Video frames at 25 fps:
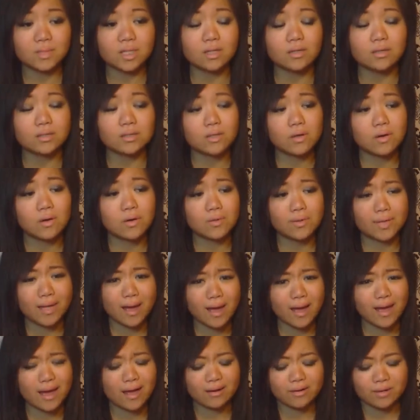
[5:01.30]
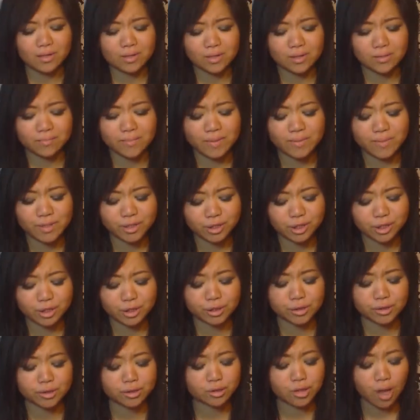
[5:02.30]
So yeah, I don't know. Maybe I should
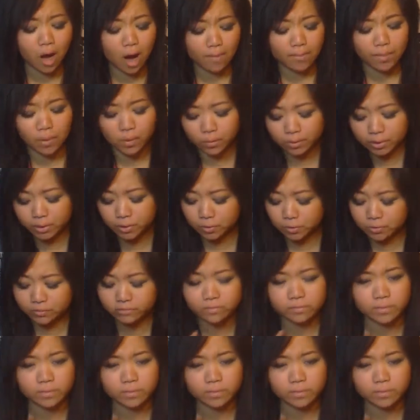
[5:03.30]
stop holding doors for